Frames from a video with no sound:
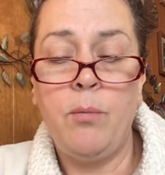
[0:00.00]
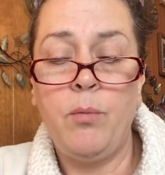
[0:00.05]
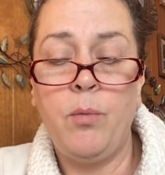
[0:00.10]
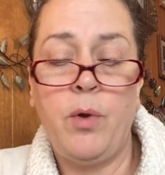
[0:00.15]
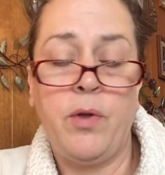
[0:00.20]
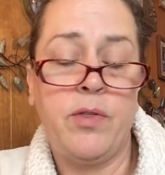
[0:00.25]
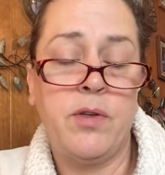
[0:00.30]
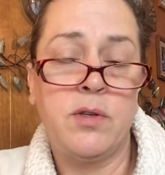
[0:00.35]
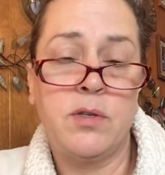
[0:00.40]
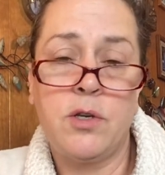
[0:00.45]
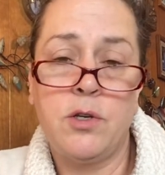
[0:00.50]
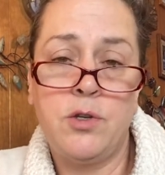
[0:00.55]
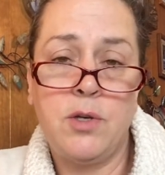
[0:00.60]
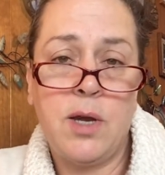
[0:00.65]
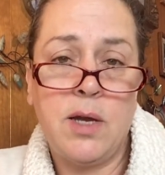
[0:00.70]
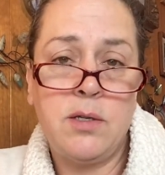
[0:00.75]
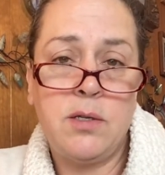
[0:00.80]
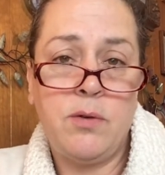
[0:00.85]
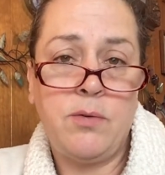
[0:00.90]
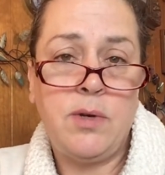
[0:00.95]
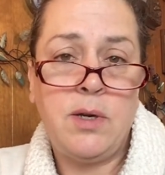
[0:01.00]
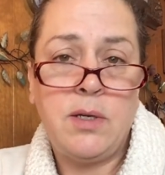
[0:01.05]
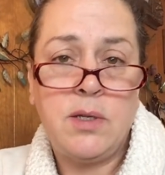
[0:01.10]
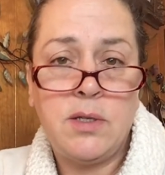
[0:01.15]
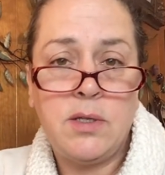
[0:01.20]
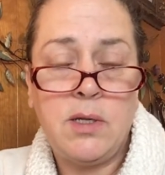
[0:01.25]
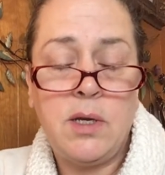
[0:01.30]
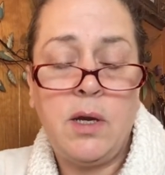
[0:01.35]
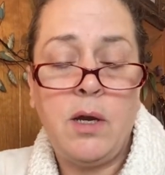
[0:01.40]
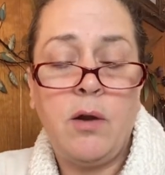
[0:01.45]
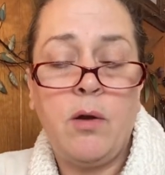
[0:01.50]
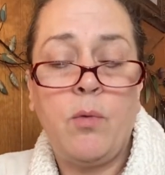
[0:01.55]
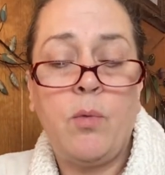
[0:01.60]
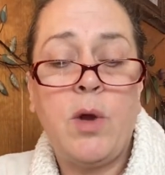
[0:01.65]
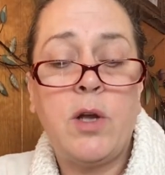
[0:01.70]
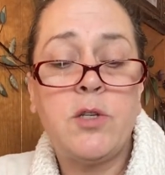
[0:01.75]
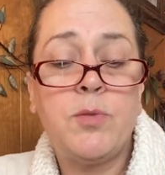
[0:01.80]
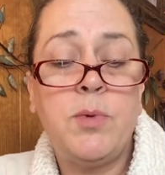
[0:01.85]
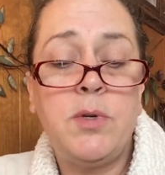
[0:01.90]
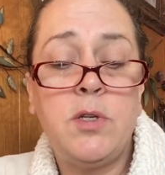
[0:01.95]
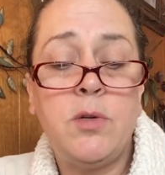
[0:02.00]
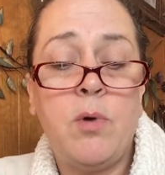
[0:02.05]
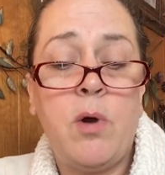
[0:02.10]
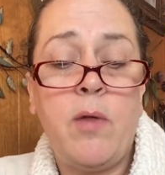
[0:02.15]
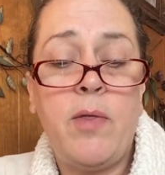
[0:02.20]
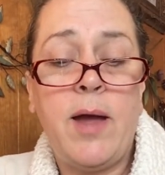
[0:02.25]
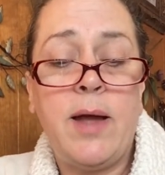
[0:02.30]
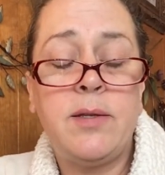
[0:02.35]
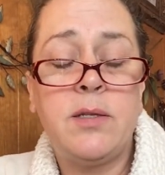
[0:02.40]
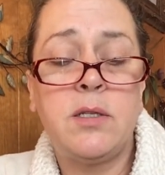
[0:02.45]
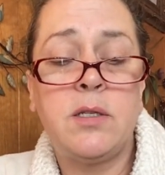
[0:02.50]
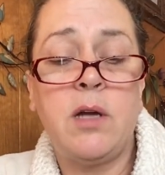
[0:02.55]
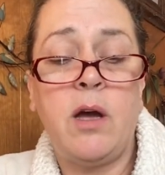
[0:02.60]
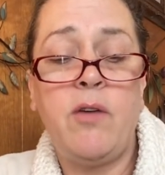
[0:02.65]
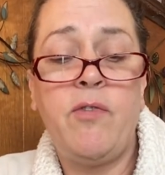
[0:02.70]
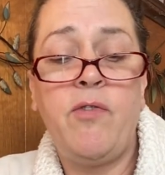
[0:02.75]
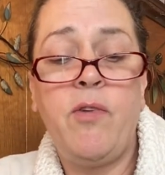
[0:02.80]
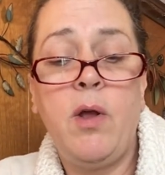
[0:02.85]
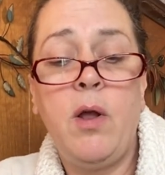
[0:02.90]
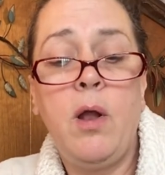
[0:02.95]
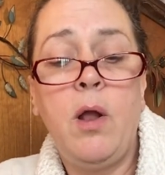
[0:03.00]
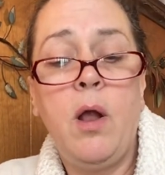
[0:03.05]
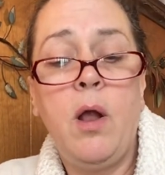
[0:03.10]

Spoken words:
with this, because you guys don't need to sit here and watch me do all that stuff.